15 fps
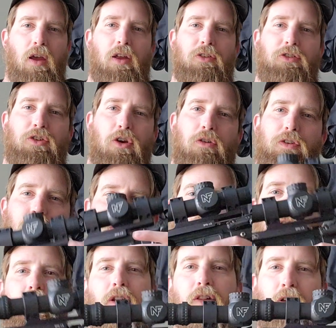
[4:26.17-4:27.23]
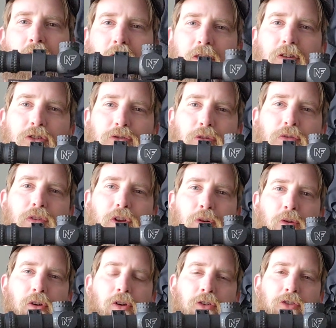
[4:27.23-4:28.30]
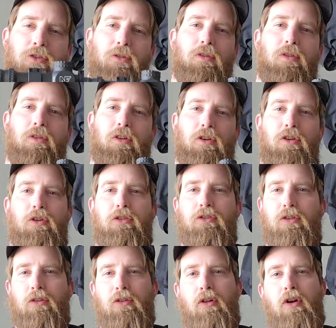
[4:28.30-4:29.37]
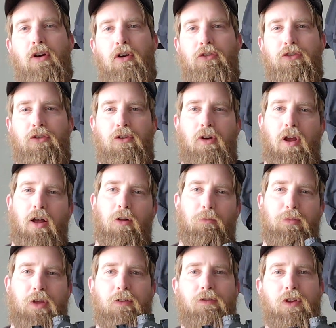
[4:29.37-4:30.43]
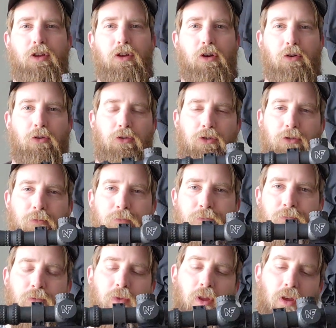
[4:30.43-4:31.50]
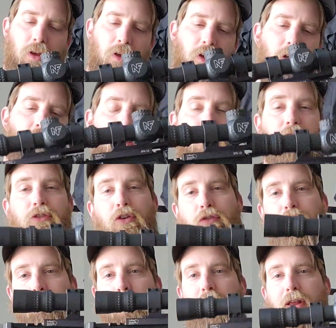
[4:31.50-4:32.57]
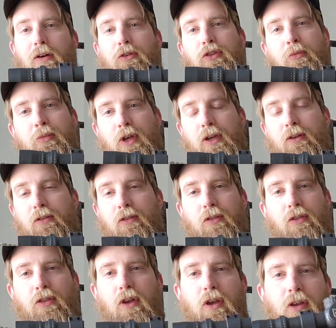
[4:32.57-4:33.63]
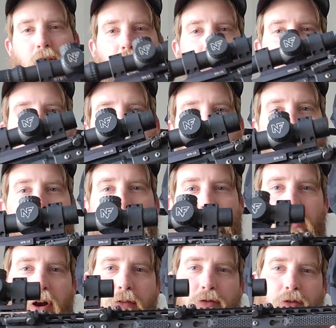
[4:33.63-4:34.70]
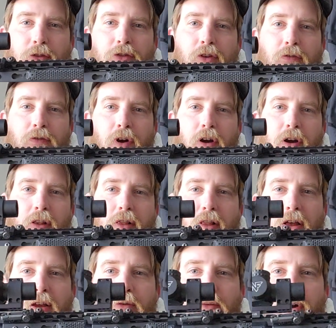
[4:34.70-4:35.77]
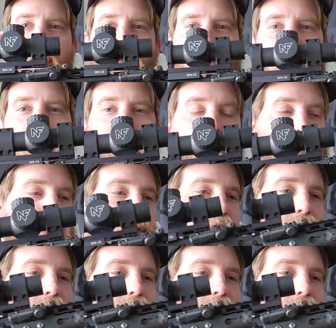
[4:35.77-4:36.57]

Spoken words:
And so if you look at a lot of these reviewers, they're used to larger LPVOs. And so for me, that was a big thing. If you look at this rifle, it's a very lightweight rifle.